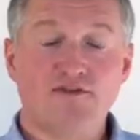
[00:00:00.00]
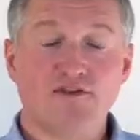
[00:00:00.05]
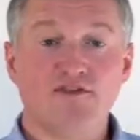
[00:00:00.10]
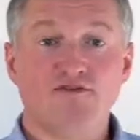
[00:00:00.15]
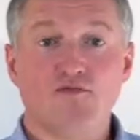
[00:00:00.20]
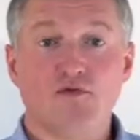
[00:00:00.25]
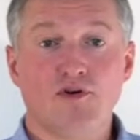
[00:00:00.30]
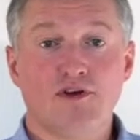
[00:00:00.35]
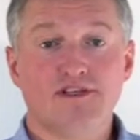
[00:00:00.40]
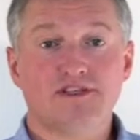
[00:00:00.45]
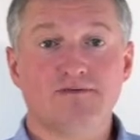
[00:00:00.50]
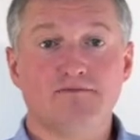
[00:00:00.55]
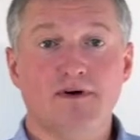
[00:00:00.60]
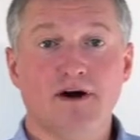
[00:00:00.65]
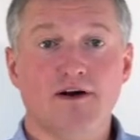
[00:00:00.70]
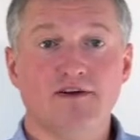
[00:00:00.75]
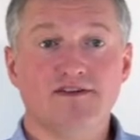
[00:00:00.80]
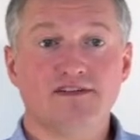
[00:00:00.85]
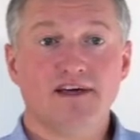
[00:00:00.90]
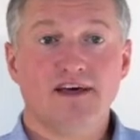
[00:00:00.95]
of what it's
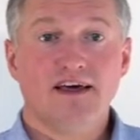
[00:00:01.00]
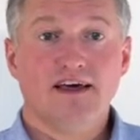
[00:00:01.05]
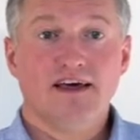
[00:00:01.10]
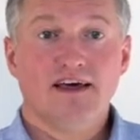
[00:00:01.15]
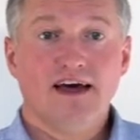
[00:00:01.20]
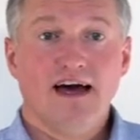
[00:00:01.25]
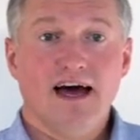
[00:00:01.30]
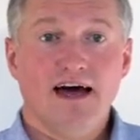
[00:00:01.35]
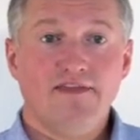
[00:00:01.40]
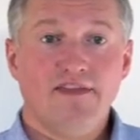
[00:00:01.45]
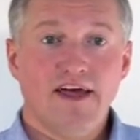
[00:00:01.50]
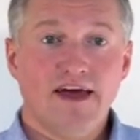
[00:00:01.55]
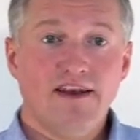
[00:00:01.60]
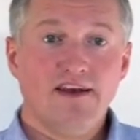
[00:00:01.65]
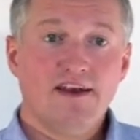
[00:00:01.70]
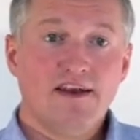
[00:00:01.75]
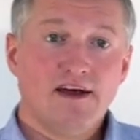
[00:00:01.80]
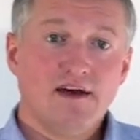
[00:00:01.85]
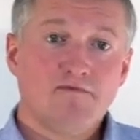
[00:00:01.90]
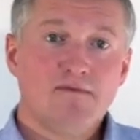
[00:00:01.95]
about, and then
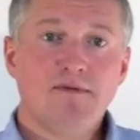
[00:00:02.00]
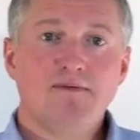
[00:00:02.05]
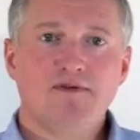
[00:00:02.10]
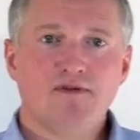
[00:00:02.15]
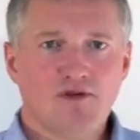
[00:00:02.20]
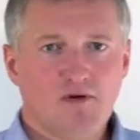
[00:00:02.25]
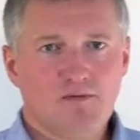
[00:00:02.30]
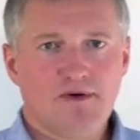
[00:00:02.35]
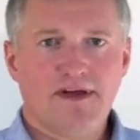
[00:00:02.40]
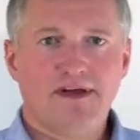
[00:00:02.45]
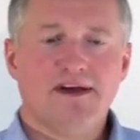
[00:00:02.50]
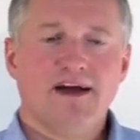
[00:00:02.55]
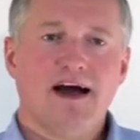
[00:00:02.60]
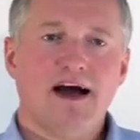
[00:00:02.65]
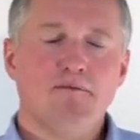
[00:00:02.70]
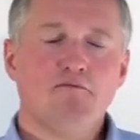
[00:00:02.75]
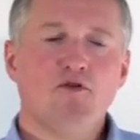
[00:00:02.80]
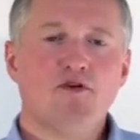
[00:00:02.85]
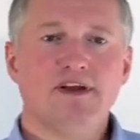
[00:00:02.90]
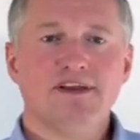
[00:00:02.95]
maybe there'll be a
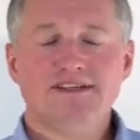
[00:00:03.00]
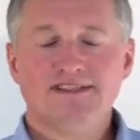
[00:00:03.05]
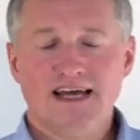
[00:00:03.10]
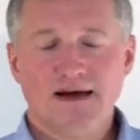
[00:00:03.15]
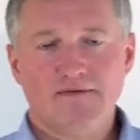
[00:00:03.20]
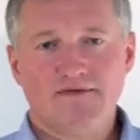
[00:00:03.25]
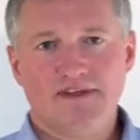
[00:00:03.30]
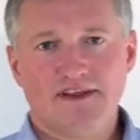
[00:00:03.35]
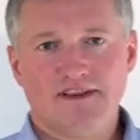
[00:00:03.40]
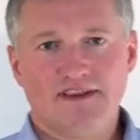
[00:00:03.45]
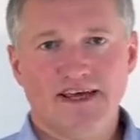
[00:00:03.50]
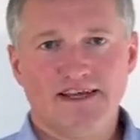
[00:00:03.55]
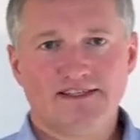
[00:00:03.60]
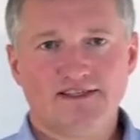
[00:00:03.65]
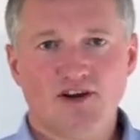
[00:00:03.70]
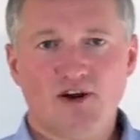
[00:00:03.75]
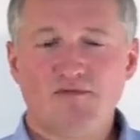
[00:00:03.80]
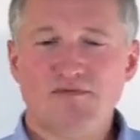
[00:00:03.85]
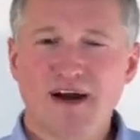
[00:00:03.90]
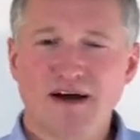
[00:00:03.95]
more in-depth thing later,
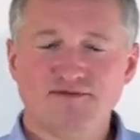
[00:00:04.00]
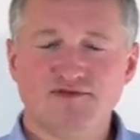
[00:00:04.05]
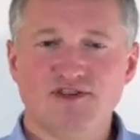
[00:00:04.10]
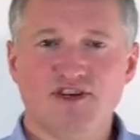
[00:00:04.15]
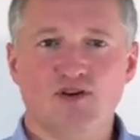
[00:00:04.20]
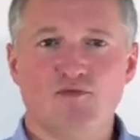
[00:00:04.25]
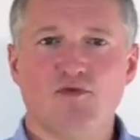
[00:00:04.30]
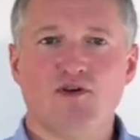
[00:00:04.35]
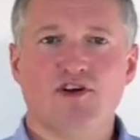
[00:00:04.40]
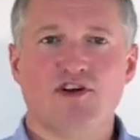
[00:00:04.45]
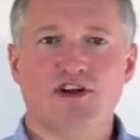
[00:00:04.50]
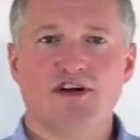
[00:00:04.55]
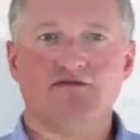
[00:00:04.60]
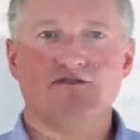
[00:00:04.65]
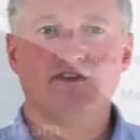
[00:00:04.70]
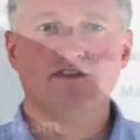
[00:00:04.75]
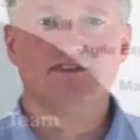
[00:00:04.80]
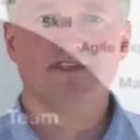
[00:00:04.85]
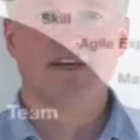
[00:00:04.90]
or perhaps you can work it out for yourself.